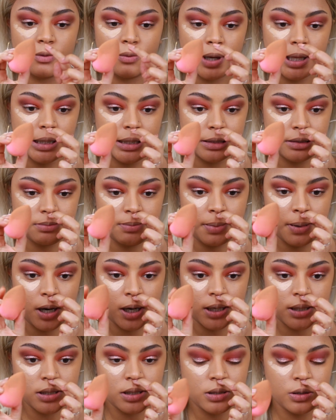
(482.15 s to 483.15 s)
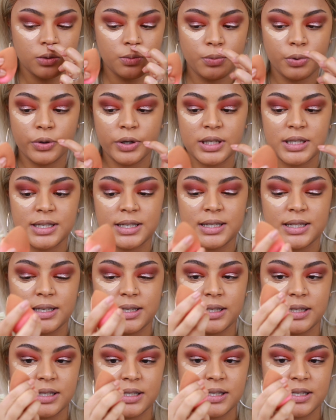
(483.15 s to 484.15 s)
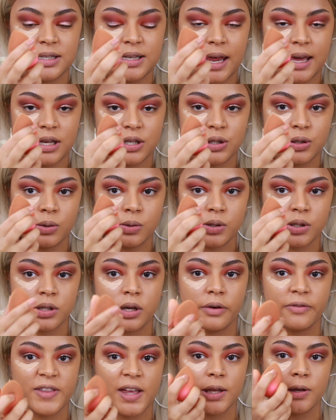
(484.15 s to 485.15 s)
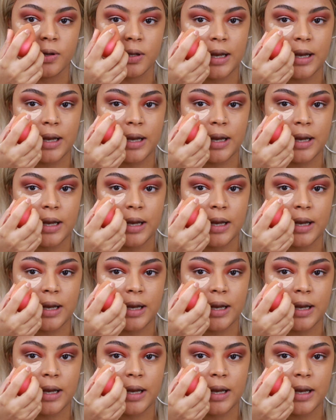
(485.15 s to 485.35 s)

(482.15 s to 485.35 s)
the way this part is so pointed and it's like so soft that you